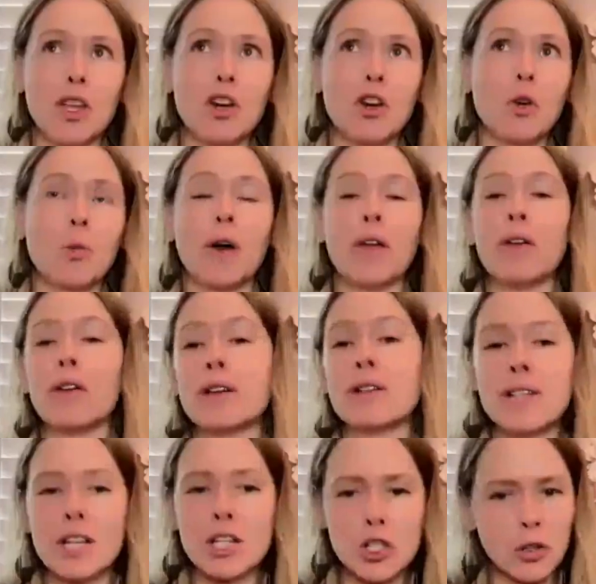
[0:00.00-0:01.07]
whether
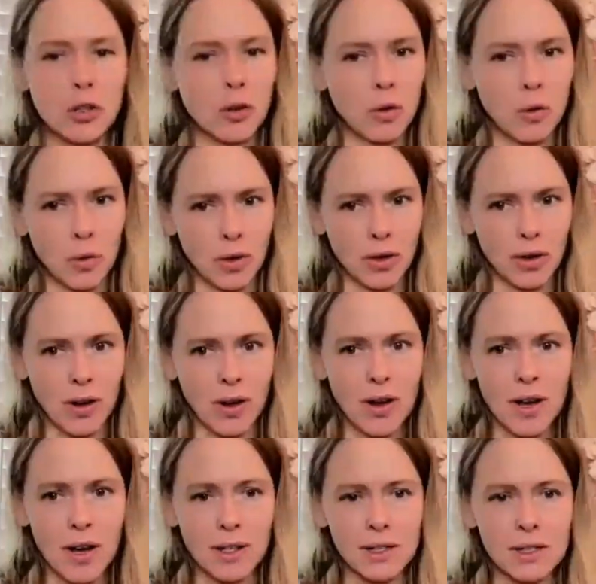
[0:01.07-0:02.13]
intentional or
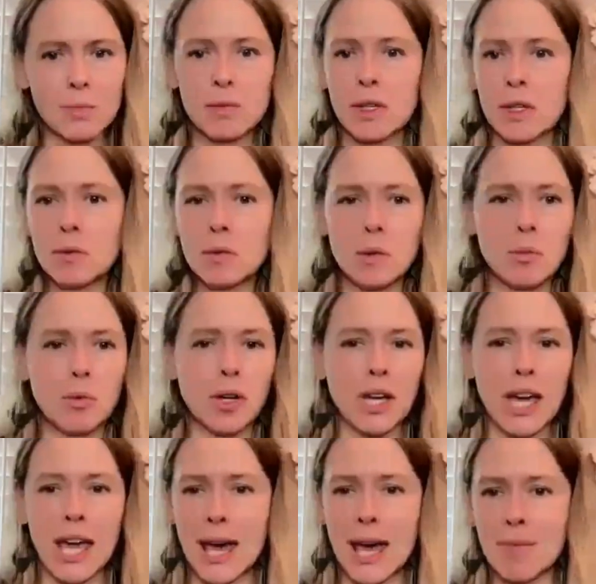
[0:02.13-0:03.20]
not, sometimes people
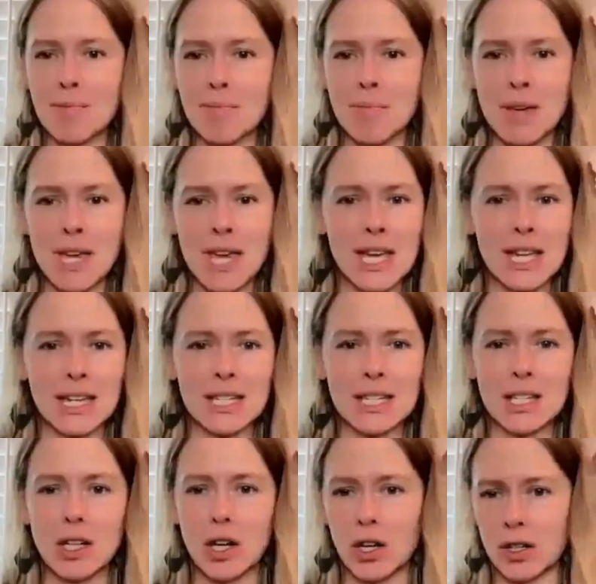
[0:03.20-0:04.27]
can't meet